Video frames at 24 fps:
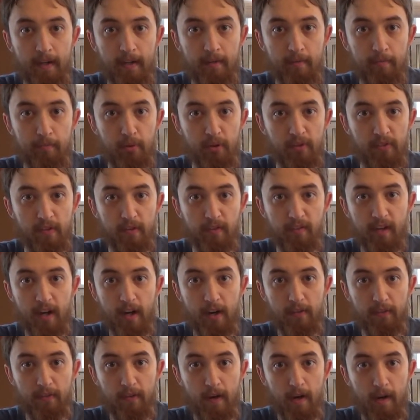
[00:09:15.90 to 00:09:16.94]
put those
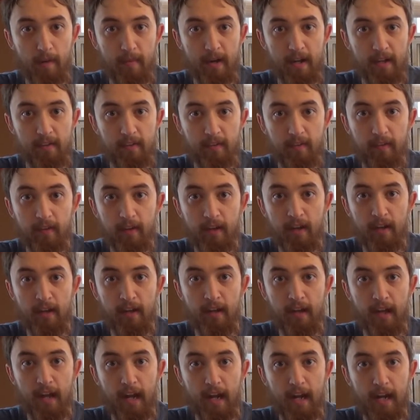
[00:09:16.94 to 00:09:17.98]
down in the comments,
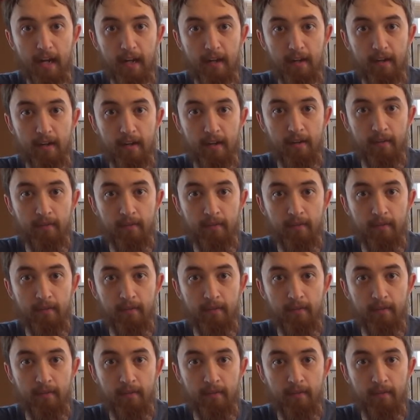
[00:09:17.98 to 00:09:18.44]
and